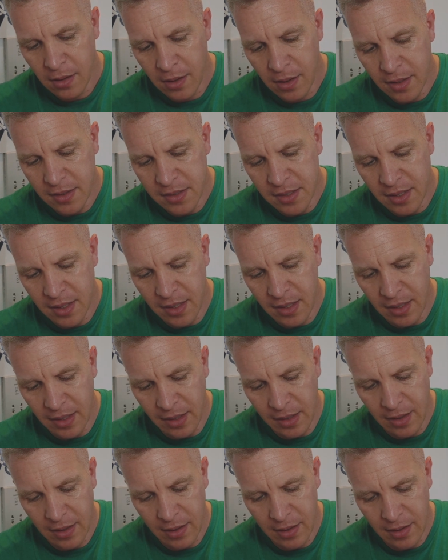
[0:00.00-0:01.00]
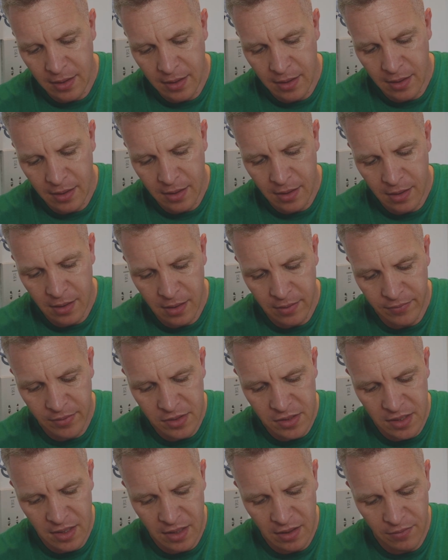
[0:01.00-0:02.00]
It's an E.
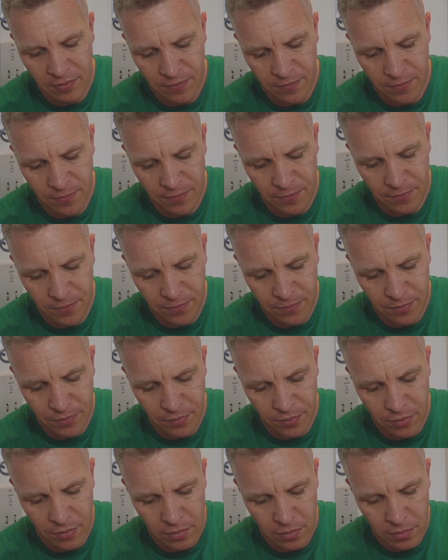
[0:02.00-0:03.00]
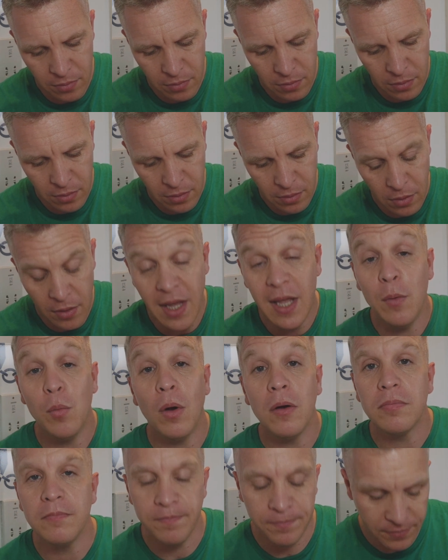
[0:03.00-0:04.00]
It's an E.
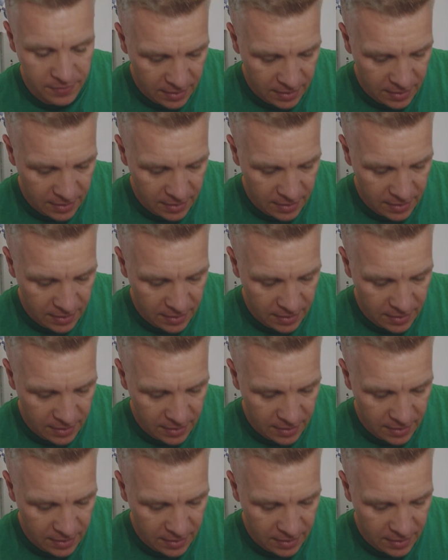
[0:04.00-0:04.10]
E1.